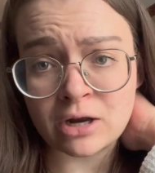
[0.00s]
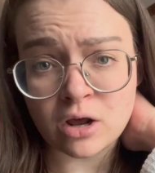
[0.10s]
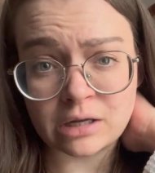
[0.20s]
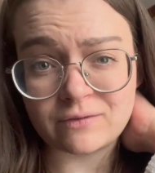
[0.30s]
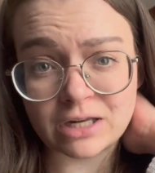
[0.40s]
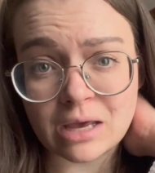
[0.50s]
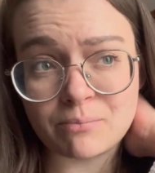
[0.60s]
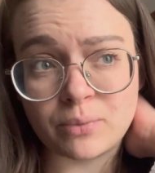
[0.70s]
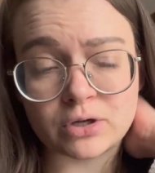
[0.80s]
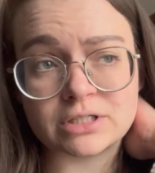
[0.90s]
not even
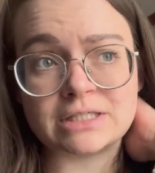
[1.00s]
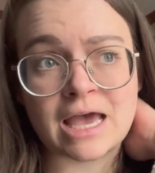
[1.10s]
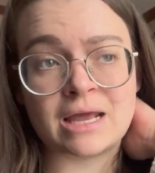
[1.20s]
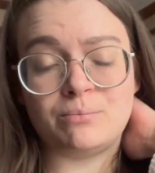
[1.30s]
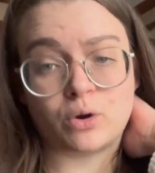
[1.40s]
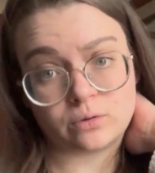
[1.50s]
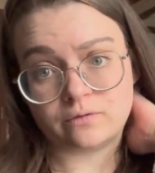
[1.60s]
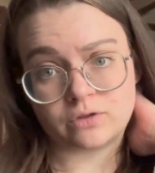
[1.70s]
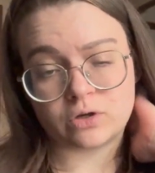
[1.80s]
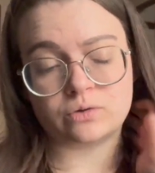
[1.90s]
get books at both
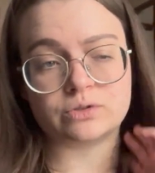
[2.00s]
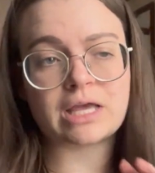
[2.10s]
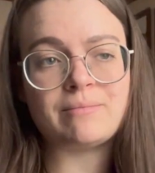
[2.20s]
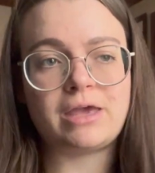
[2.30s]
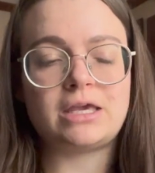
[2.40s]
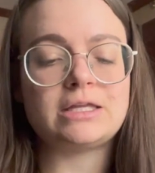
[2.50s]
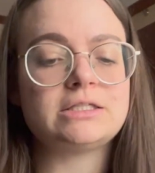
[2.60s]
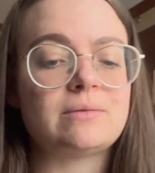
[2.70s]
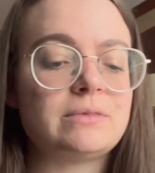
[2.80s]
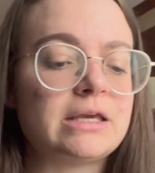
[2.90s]
of those. I may get
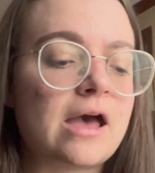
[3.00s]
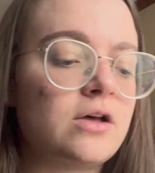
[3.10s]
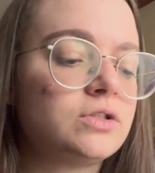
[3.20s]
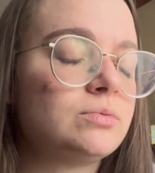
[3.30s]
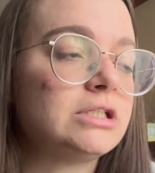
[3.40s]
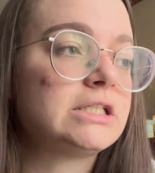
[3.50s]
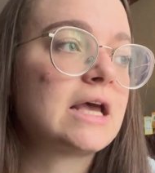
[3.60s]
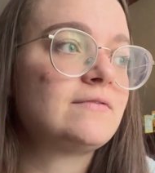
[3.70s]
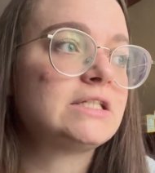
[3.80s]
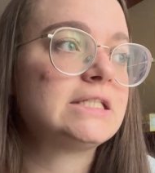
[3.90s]
something else. We'll just
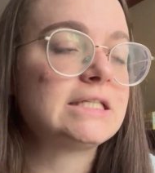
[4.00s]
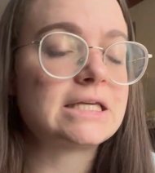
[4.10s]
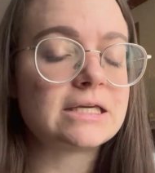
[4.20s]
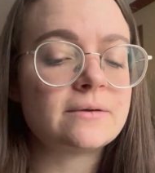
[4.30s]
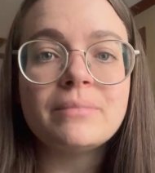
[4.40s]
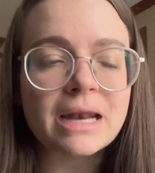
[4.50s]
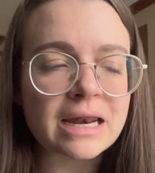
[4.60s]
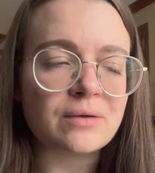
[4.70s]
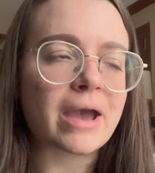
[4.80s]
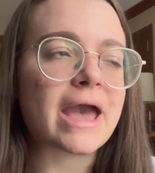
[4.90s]
have to see. But
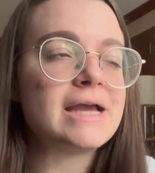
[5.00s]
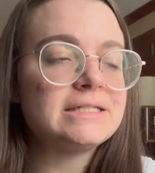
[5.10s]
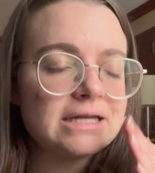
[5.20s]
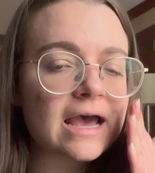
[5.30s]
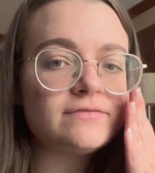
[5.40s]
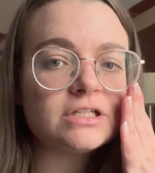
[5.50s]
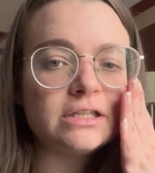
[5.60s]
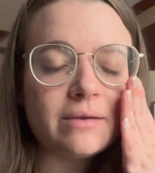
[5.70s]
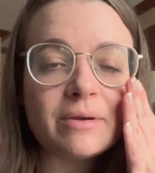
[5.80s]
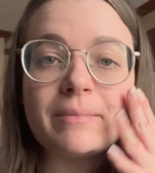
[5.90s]
anyway, I did have to
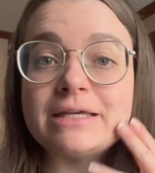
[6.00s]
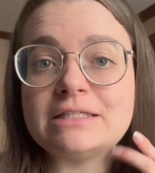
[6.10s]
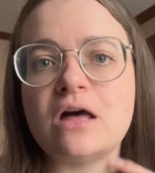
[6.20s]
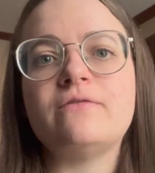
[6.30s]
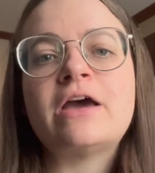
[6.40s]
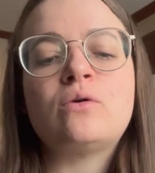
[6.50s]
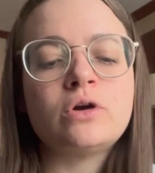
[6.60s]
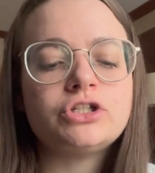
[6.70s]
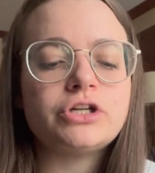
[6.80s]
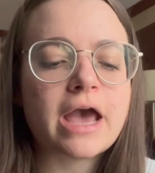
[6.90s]
limit myself at
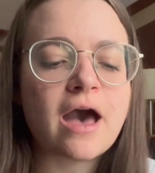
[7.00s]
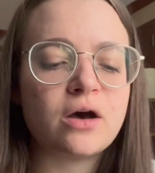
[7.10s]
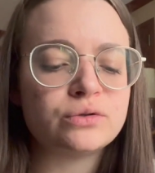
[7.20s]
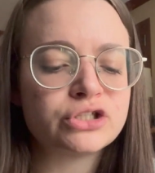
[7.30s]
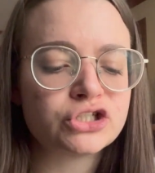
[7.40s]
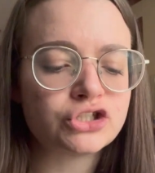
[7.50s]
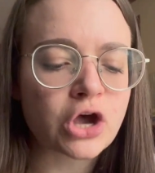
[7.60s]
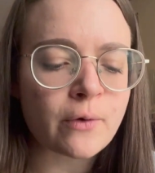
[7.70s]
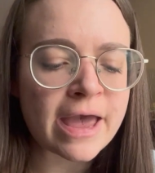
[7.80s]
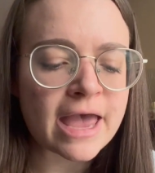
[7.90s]
Orchard House,
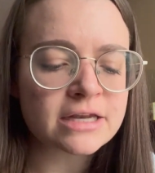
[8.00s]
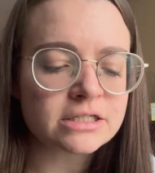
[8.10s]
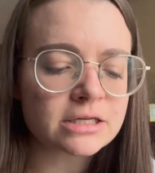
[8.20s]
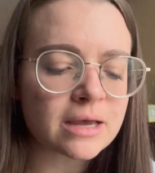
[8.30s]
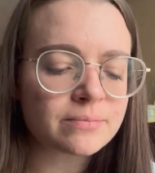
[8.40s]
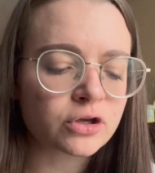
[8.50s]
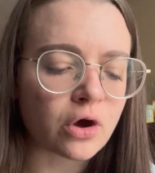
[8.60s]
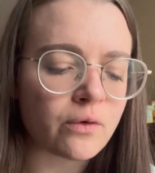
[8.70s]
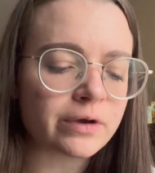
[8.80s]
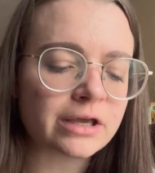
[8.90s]
so I ended up
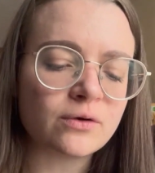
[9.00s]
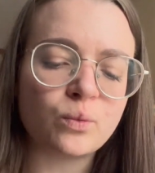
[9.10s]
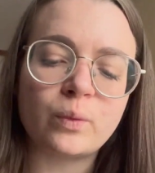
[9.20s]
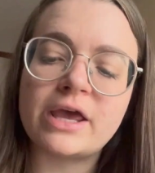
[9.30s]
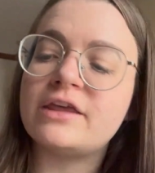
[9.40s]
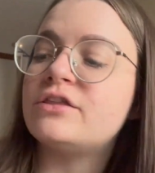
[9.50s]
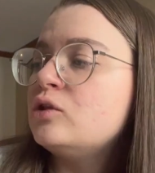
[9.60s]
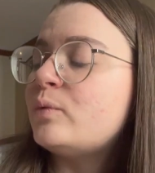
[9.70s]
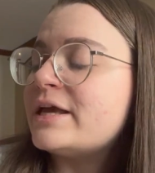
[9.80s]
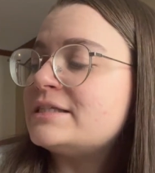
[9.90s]
going
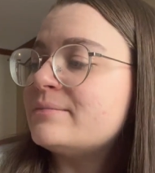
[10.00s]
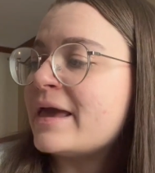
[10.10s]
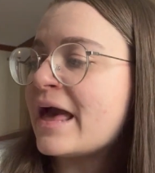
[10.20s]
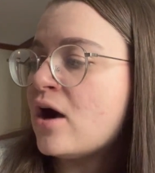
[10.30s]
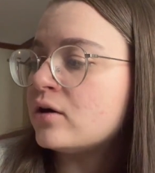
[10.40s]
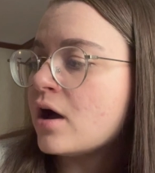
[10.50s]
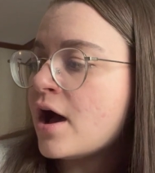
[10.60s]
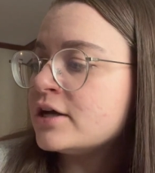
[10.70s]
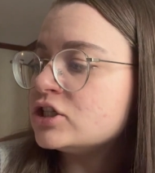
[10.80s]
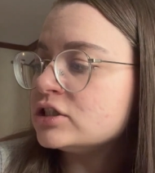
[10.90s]
with Louisa May
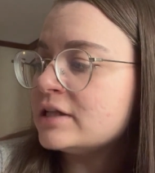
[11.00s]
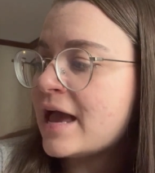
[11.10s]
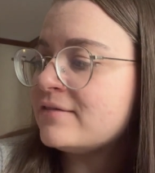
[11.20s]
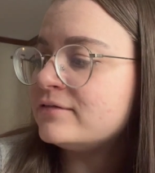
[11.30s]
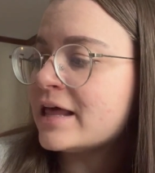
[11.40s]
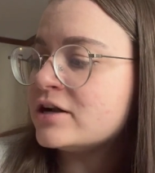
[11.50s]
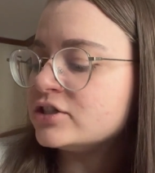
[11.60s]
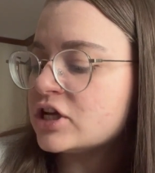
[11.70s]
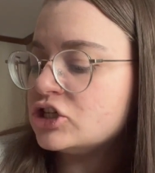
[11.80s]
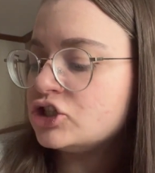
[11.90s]
Alcott, Her Life,
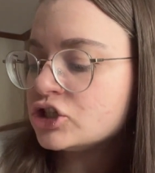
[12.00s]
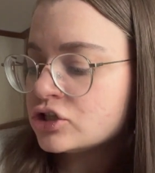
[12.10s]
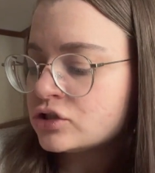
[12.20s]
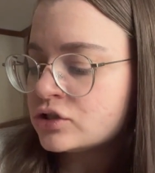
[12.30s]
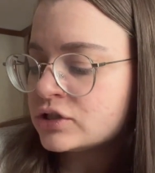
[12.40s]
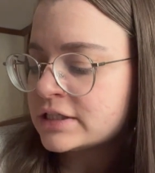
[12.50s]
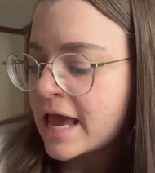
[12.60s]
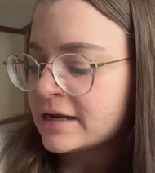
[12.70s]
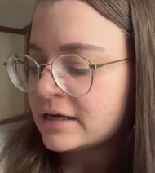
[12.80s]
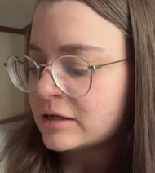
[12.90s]
Letters, and Journals,
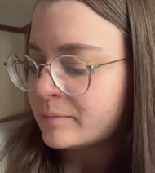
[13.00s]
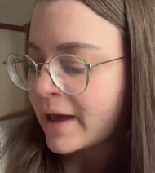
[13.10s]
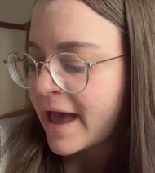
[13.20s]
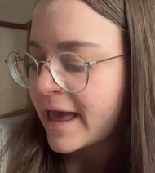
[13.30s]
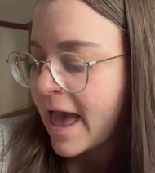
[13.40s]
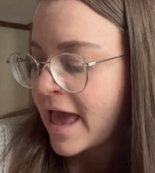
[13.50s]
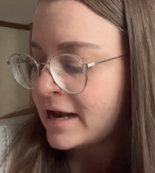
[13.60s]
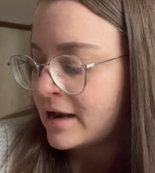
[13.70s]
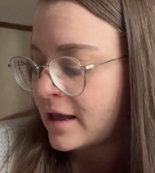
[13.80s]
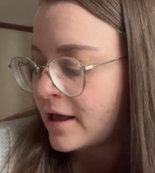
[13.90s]
edited by
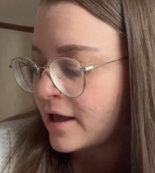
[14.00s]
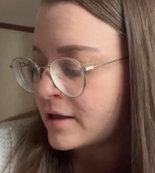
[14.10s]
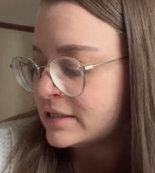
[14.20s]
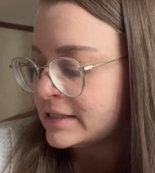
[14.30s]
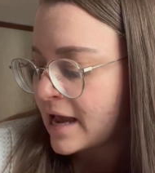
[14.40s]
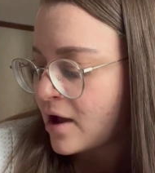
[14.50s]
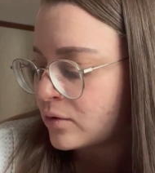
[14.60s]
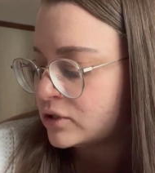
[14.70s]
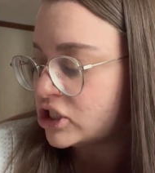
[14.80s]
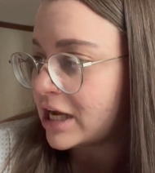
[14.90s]
Ednah
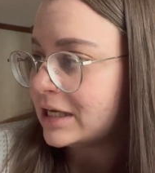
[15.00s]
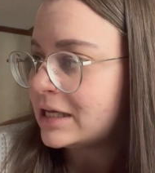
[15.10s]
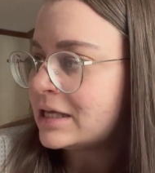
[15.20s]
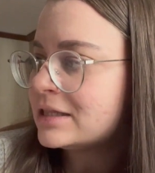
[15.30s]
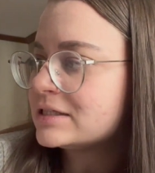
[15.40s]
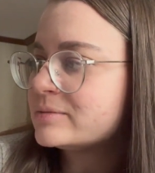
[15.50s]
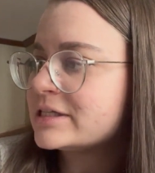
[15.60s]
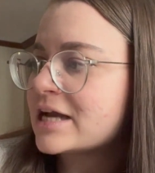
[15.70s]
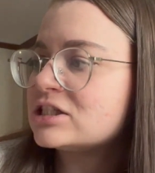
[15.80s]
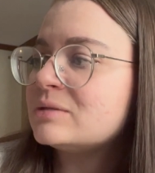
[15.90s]
Dow Cheney. This
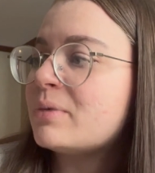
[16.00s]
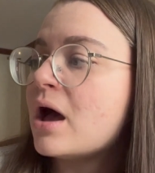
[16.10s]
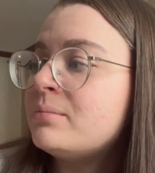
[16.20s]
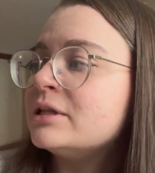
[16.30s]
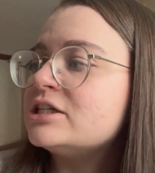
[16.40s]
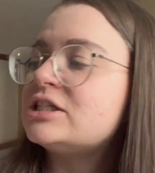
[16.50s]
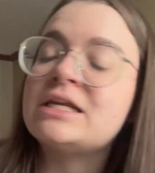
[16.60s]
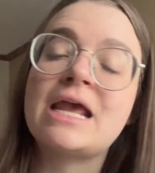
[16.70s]
was actually published in